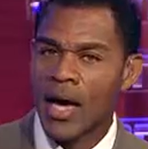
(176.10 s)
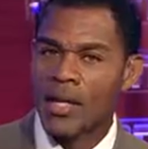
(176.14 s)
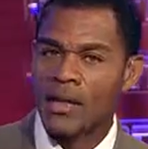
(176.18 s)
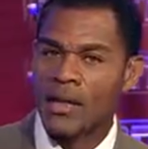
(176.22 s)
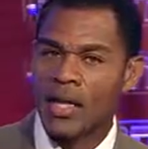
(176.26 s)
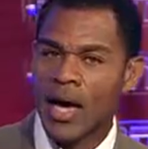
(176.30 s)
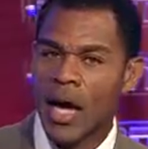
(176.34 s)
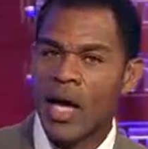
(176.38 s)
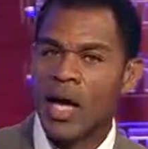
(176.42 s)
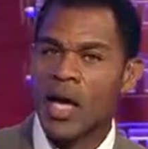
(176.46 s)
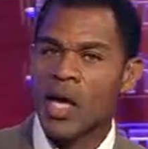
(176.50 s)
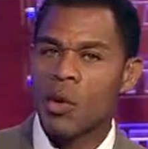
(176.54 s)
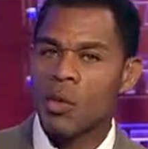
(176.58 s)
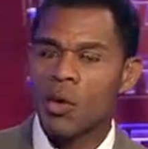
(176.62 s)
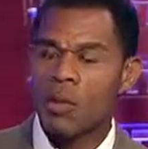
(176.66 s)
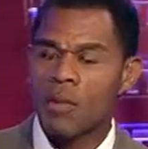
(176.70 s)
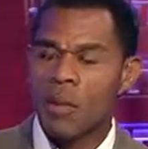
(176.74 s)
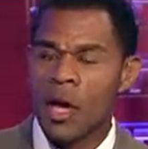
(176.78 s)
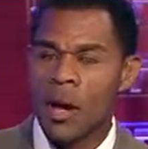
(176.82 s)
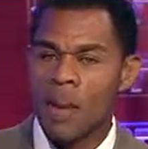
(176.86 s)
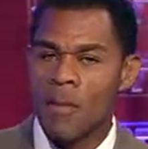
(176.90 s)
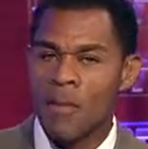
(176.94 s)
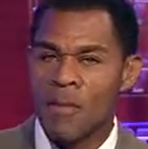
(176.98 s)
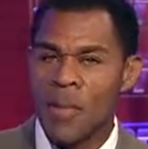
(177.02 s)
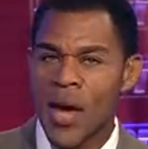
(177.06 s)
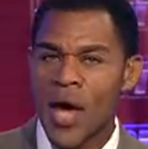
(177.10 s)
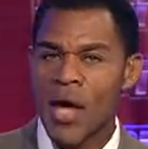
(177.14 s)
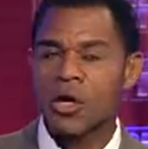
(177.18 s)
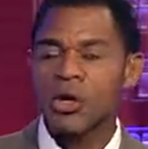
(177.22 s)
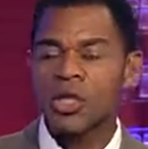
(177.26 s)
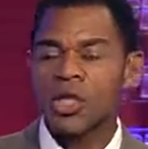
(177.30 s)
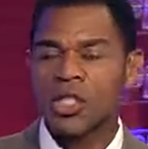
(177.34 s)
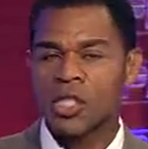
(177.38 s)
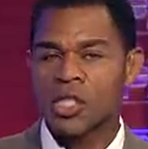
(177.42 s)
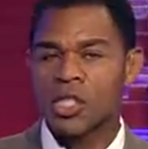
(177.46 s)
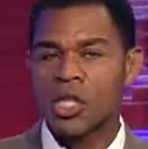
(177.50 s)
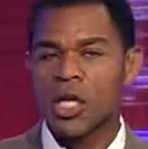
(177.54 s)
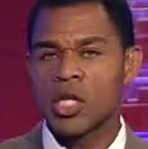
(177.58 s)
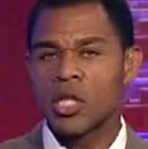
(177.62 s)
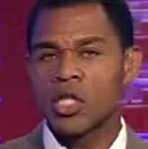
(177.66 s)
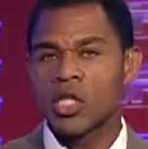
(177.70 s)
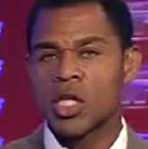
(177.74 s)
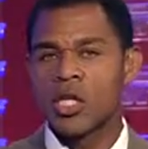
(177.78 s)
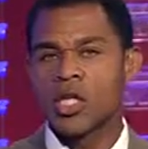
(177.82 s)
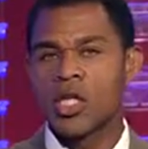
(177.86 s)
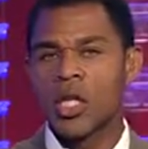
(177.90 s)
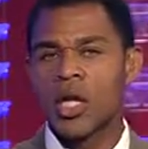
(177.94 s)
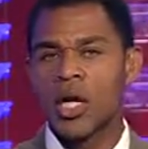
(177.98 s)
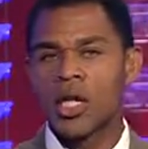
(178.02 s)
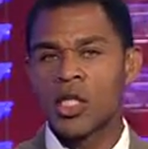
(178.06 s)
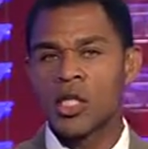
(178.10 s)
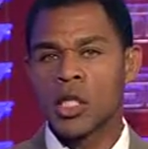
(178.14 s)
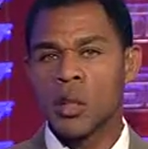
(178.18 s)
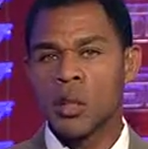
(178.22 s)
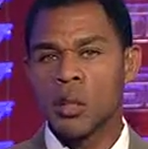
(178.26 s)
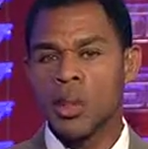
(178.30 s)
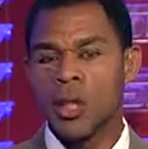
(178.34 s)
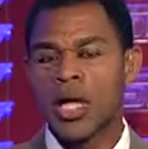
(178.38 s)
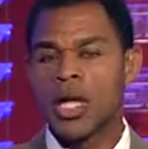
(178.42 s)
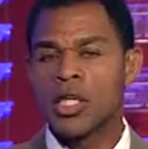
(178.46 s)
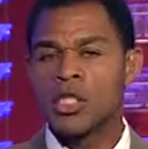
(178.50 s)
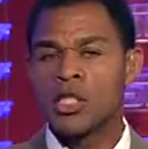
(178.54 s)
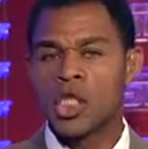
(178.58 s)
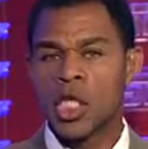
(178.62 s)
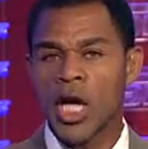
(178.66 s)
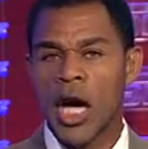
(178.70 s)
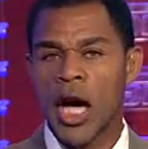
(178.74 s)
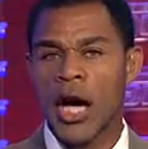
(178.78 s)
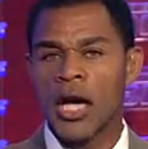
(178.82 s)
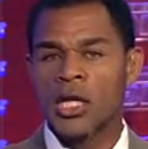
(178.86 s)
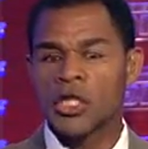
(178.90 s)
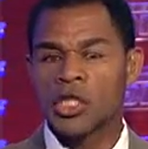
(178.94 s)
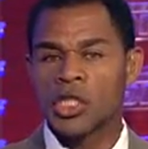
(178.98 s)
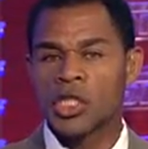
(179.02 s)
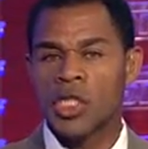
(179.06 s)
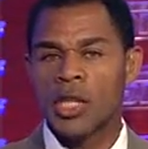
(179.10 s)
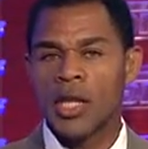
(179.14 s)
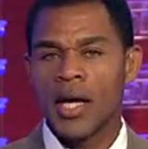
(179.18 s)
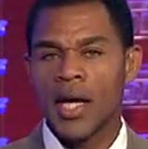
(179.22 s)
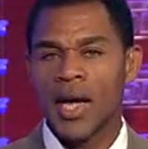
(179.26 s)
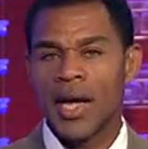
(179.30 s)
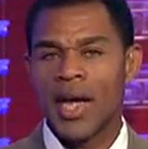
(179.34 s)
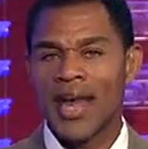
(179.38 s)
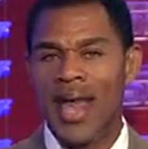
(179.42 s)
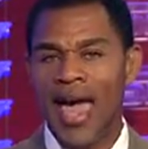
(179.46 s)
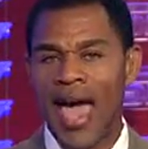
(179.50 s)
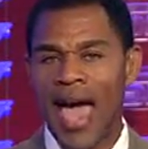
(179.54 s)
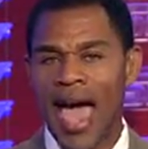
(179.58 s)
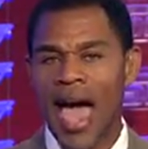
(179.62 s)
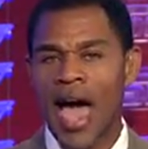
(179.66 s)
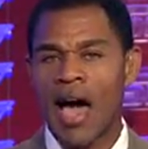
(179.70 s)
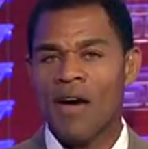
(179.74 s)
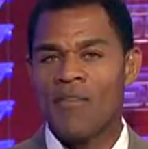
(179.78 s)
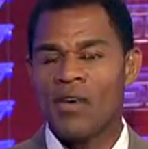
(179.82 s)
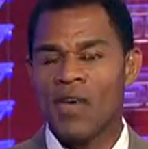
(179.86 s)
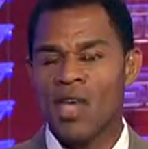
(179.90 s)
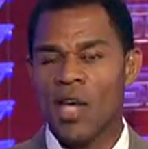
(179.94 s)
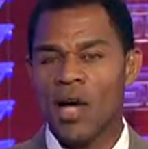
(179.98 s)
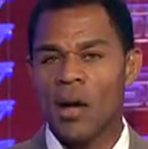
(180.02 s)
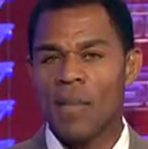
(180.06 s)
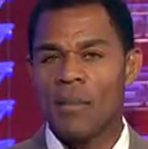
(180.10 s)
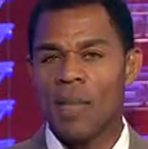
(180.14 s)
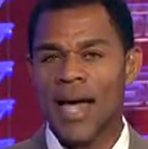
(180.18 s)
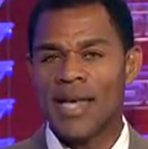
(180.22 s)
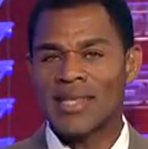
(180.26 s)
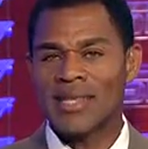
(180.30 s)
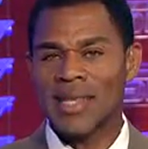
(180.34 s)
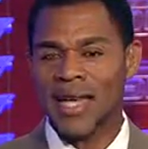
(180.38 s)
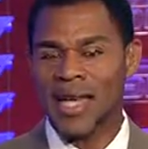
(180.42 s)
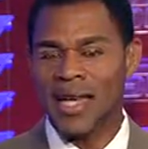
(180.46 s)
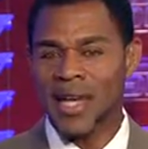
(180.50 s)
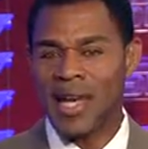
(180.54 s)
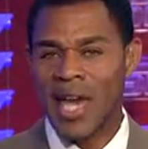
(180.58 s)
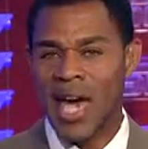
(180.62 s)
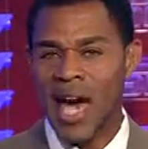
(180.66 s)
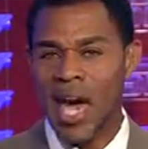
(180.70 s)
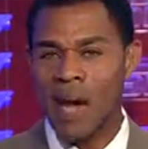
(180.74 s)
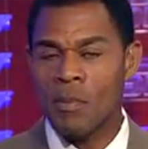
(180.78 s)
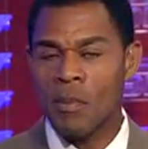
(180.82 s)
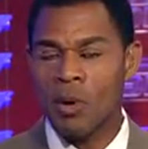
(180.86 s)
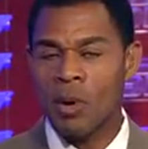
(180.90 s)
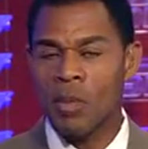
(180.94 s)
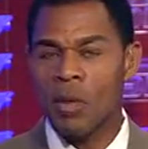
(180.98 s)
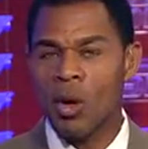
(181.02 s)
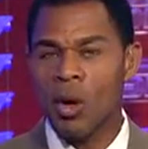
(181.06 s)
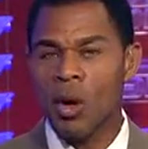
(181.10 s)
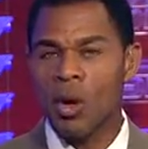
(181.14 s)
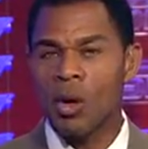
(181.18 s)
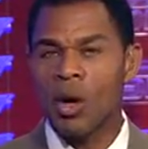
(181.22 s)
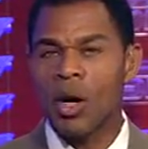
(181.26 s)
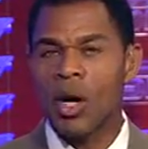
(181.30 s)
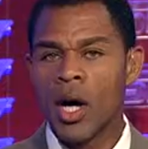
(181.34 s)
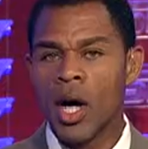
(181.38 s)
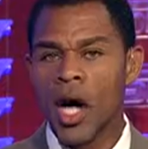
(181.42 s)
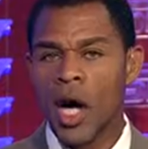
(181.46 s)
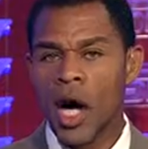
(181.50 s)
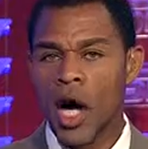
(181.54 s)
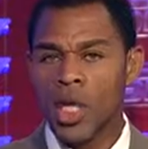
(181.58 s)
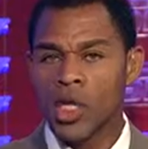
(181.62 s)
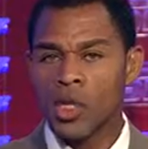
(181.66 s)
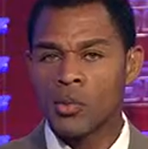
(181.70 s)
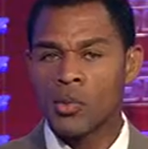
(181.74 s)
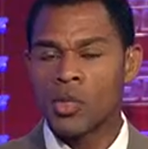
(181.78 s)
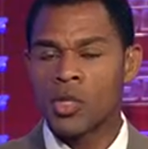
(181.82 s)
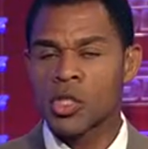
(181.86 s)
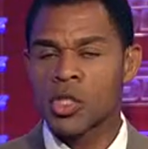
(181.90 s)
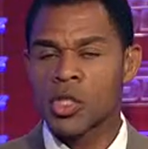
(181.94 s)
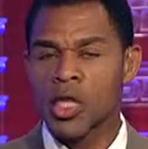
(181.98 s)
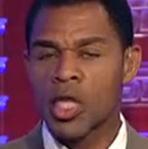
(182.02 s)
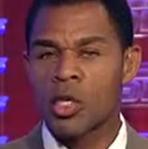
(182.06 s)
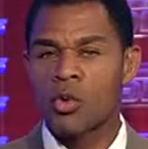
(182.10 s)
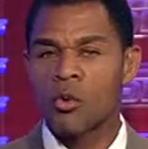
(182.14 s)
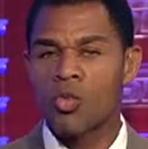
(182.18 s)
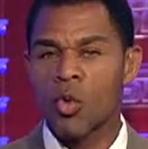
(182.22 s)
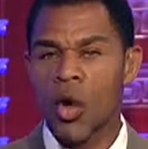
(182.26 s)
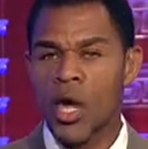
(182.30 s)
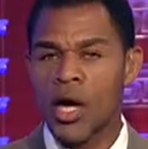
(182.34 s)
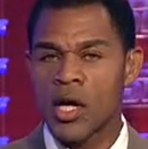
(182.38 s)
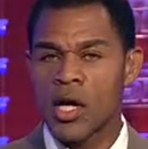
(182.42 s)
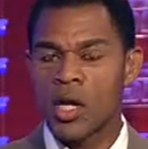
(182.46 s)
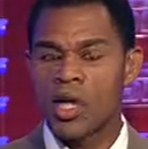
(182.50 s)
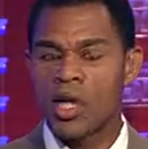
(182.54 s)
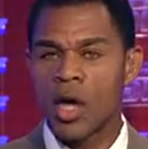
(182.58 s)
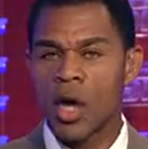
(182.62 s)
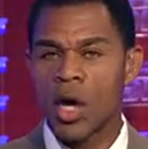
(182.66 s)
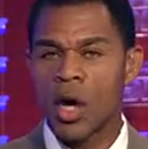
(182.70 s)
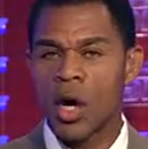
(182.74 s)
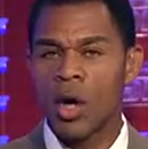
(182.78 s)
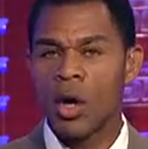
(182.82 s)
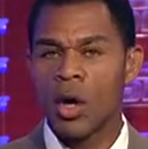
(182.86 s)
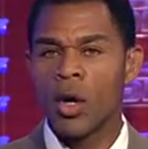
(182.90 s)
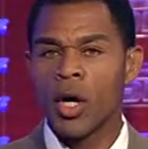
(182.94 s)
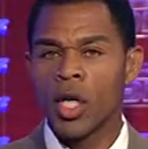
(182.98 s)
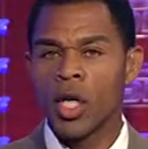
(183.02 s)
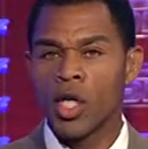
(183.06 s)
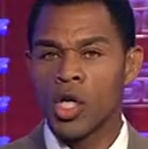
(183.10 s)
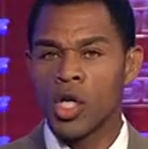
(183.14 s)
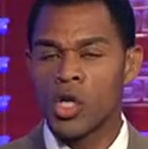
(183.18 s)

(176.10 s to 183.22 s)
thought it would have been a better decision to play Josh and have him as a capable, 100% ready to go.